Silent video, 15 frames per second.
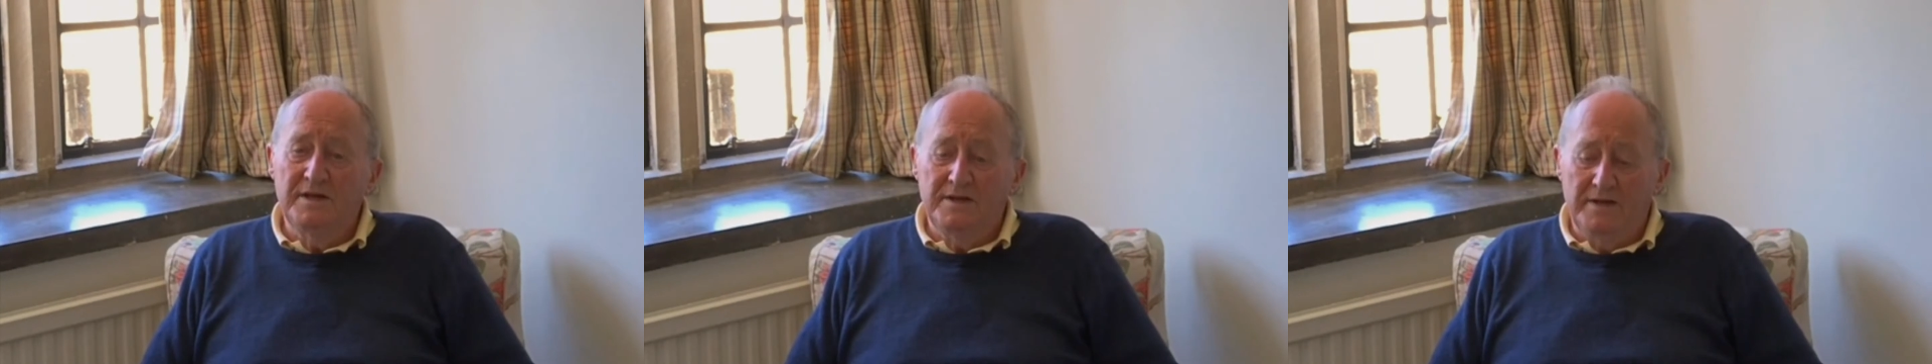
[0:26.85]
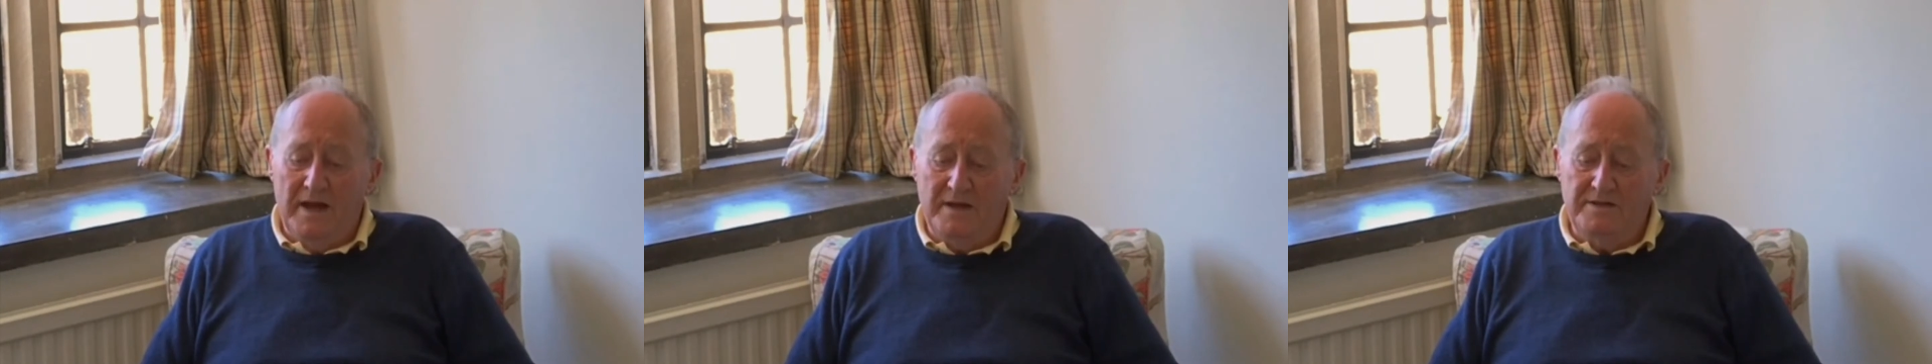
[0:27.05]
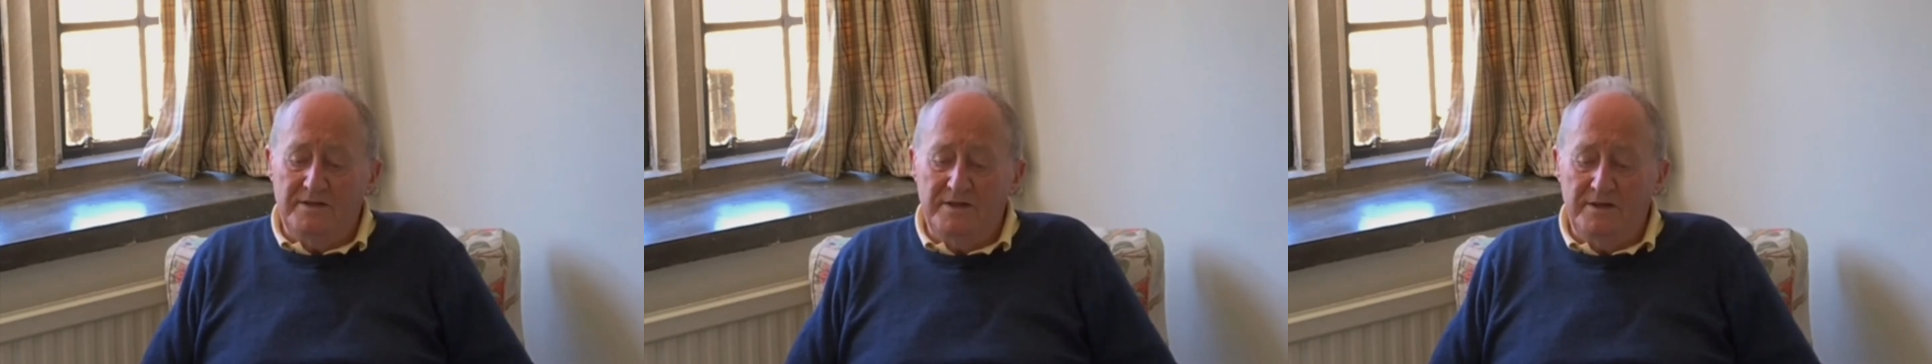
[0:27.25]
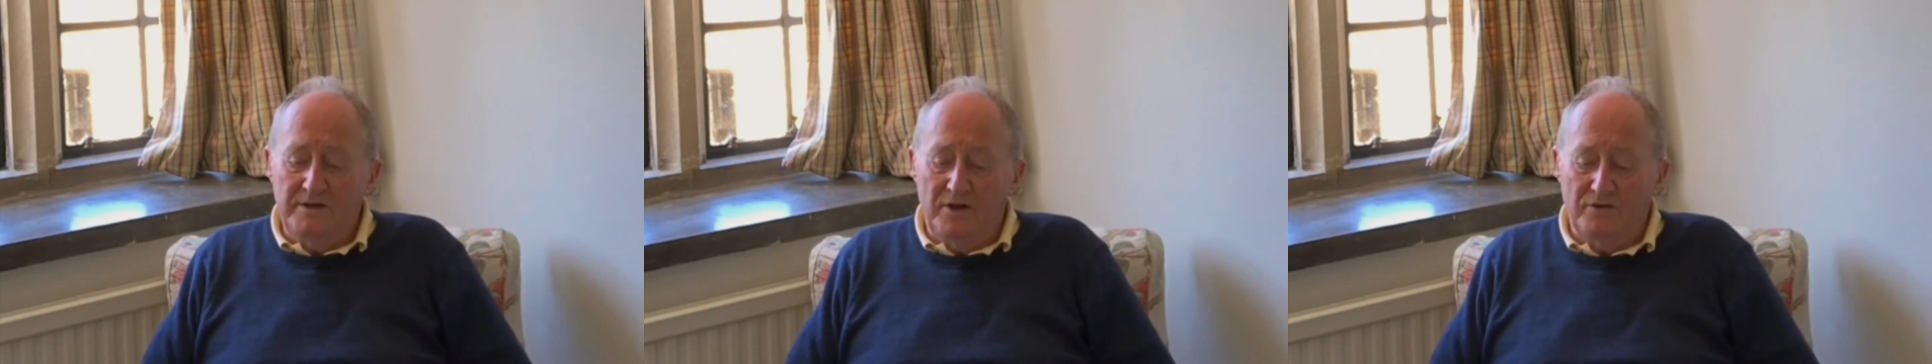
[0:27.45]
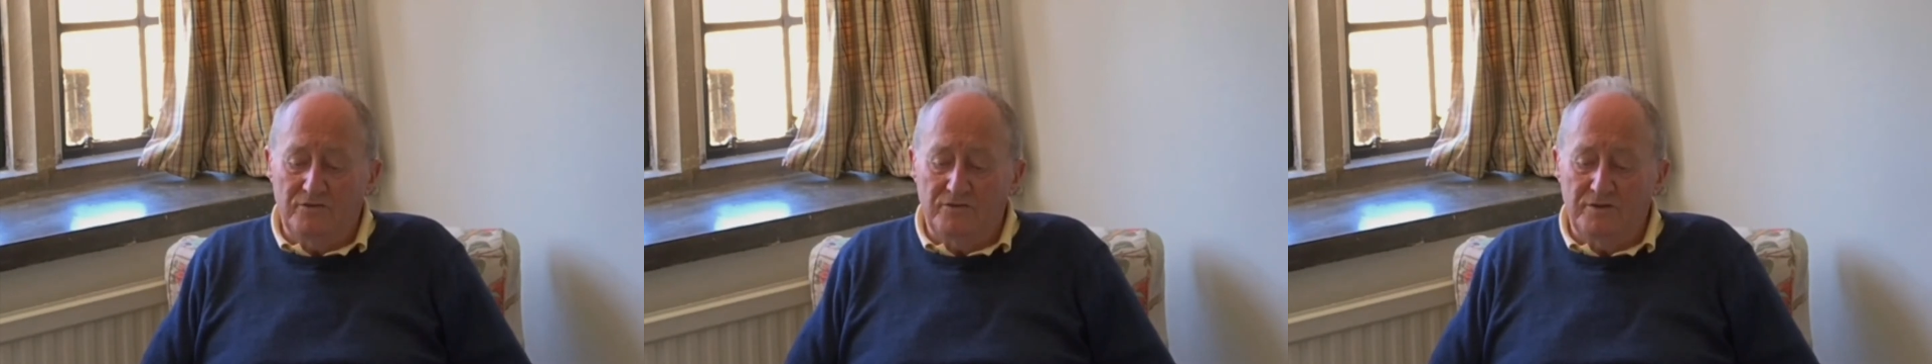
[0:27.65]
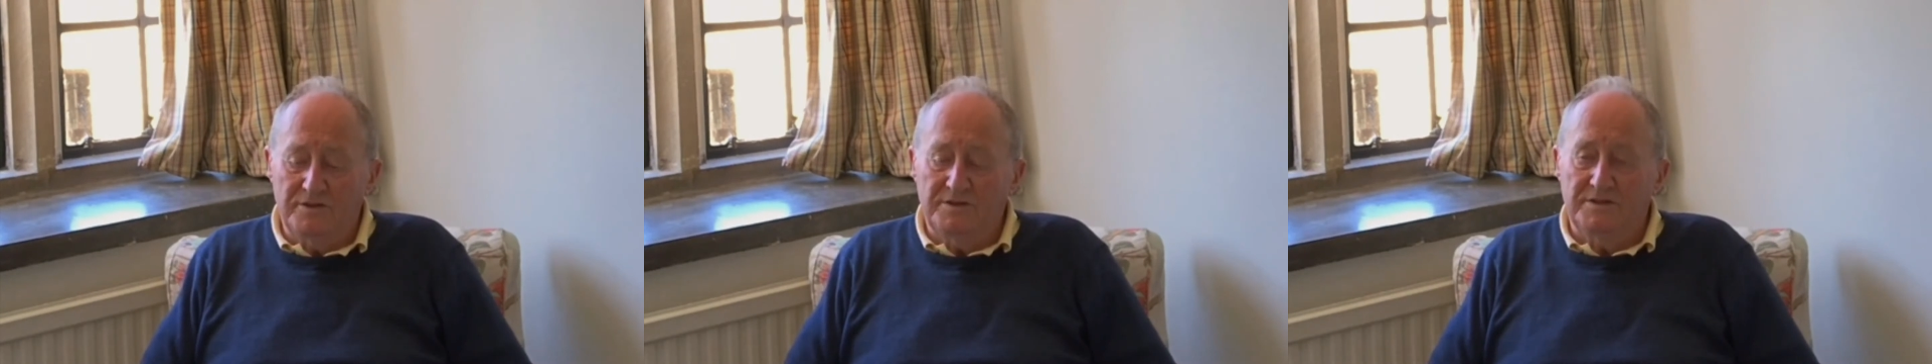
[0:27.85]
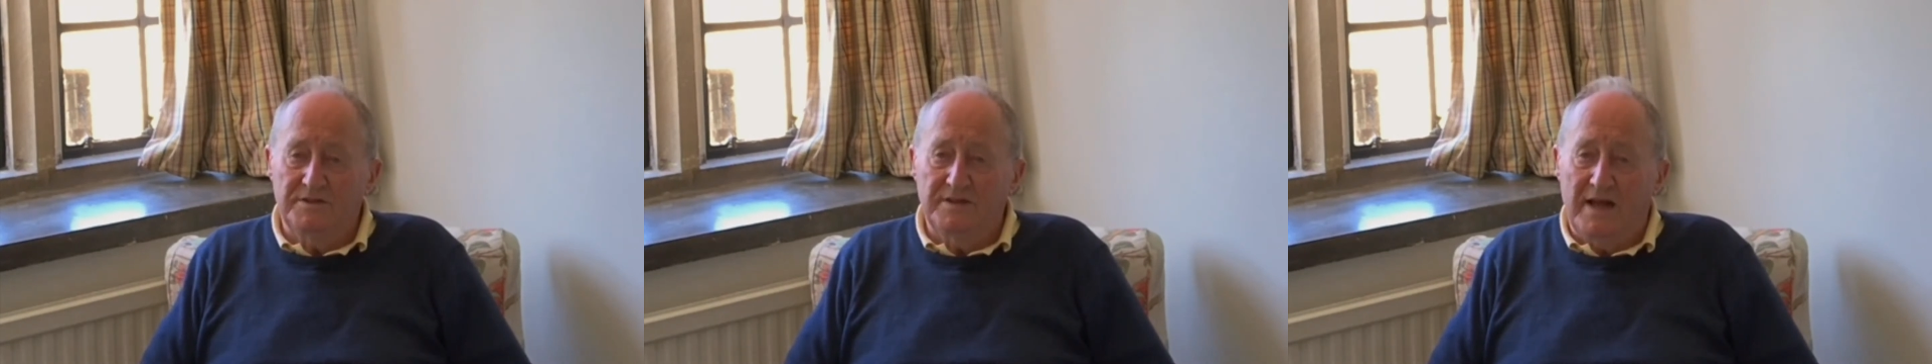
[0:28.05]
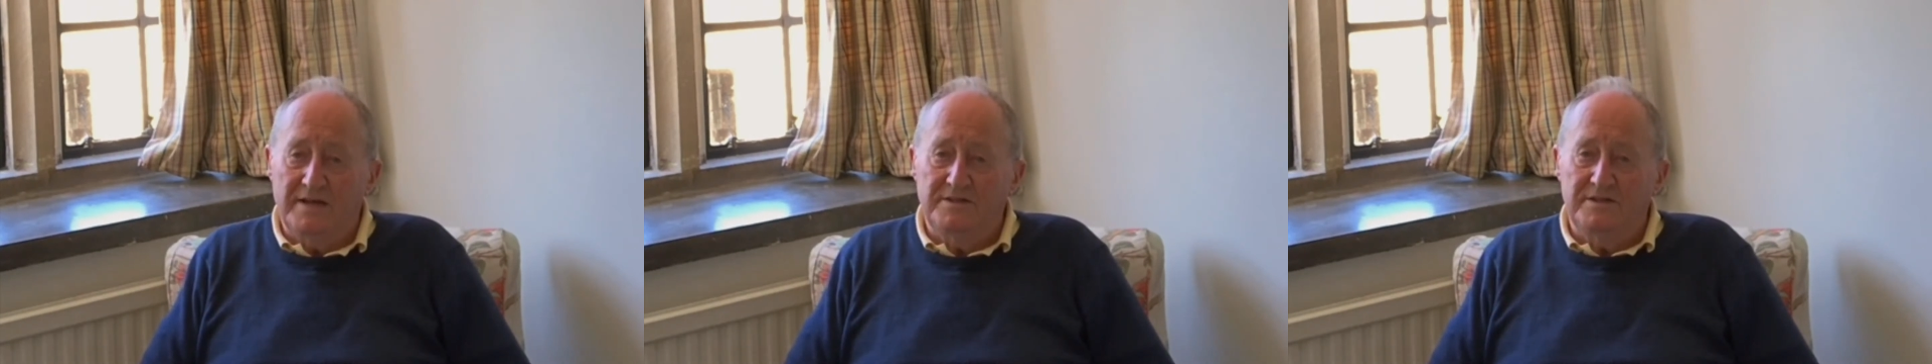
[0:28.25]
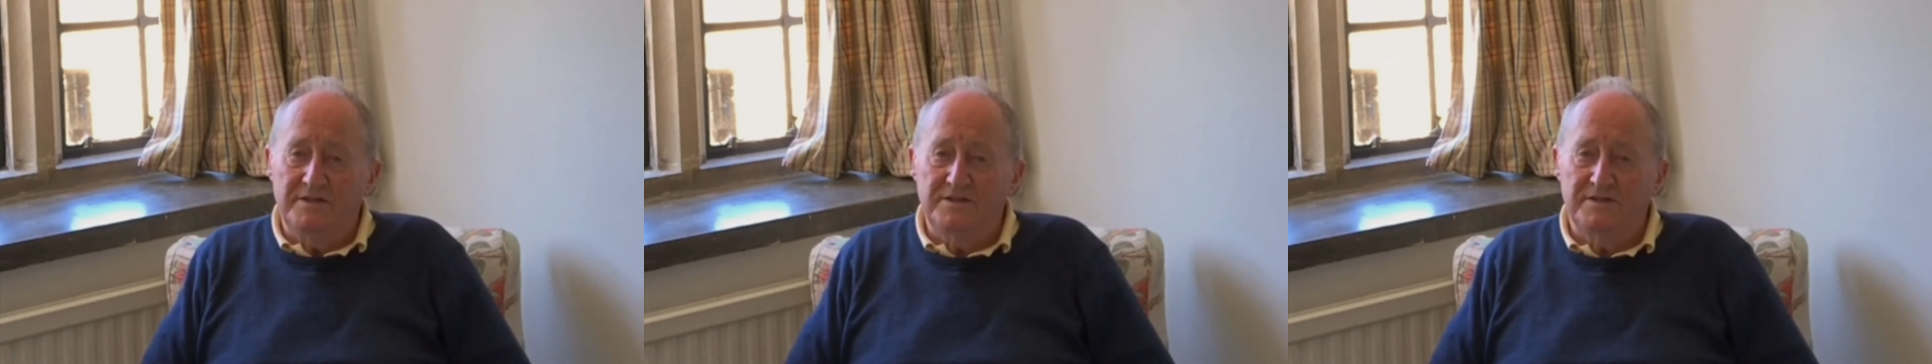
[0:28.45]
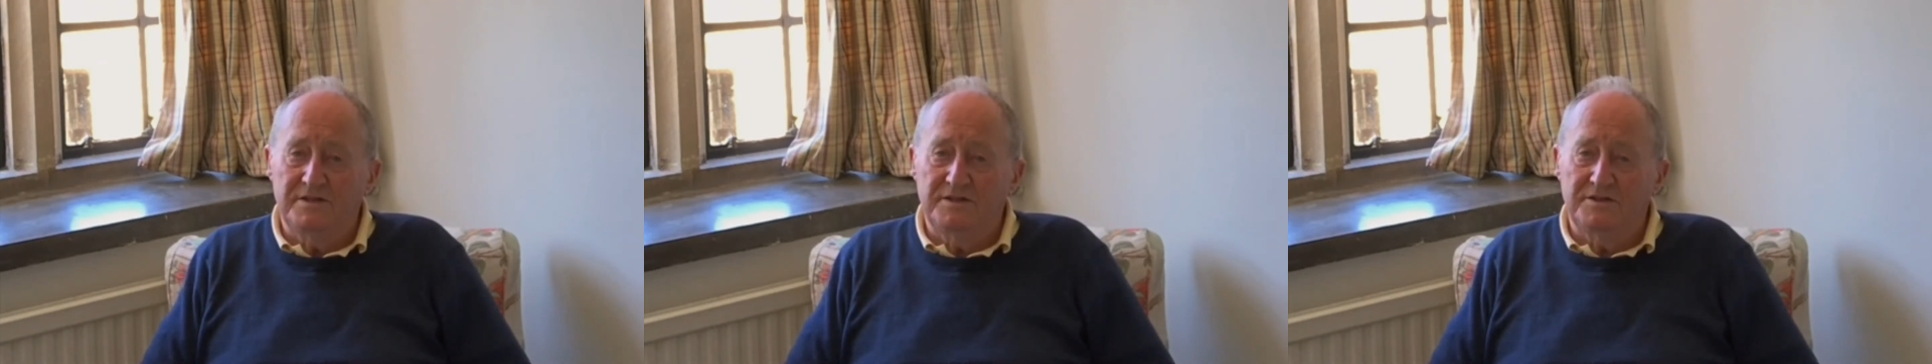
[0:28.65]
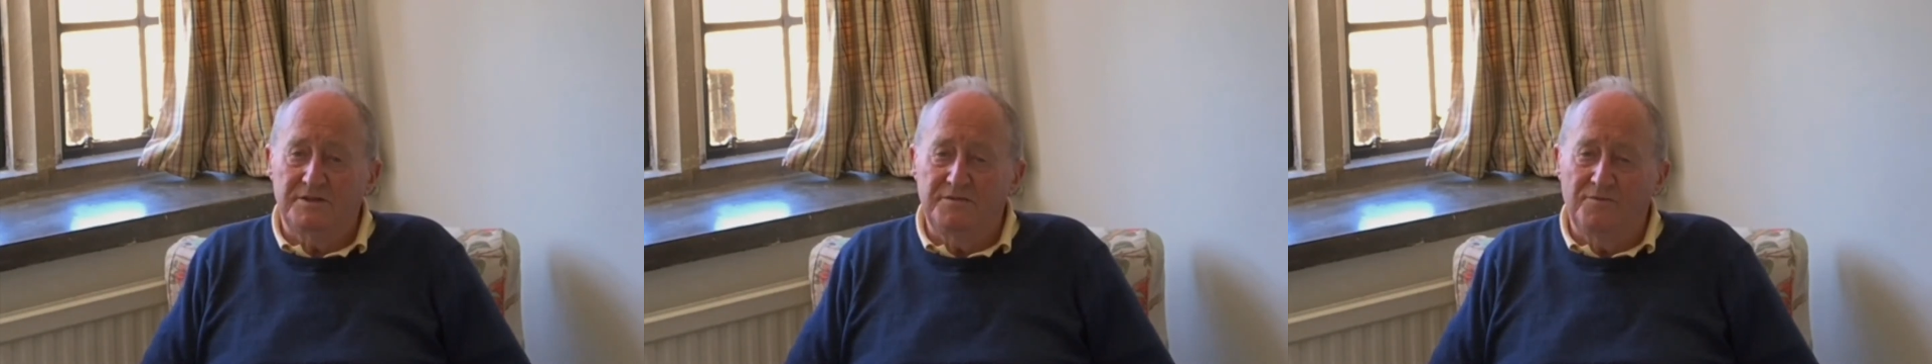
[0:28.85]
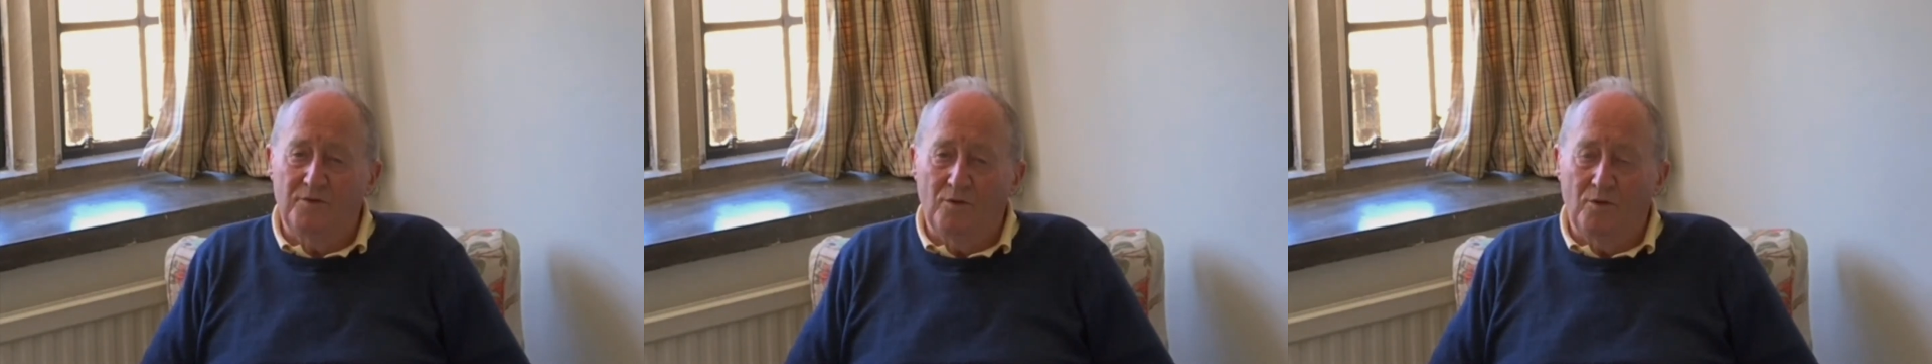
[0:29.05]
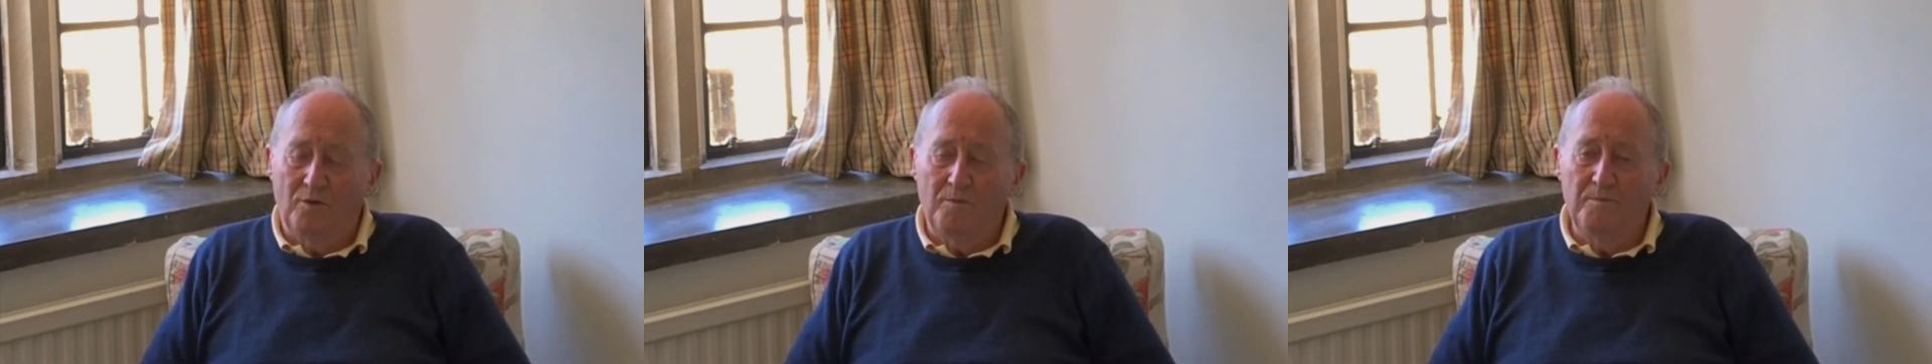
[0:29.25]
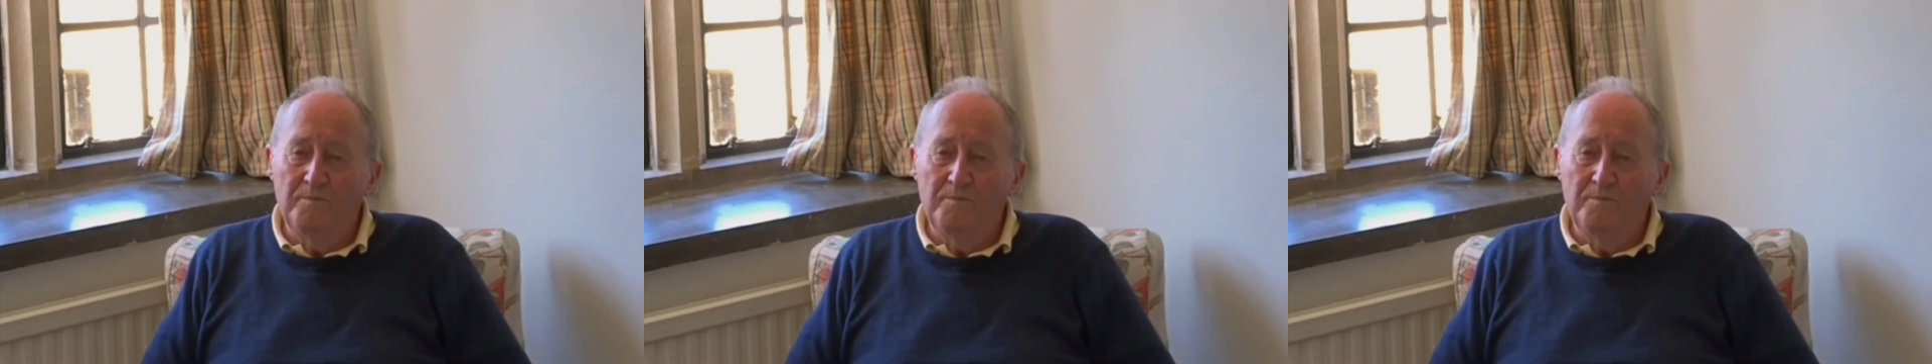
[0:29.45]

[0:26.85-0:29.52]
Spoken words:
1900 to 1964.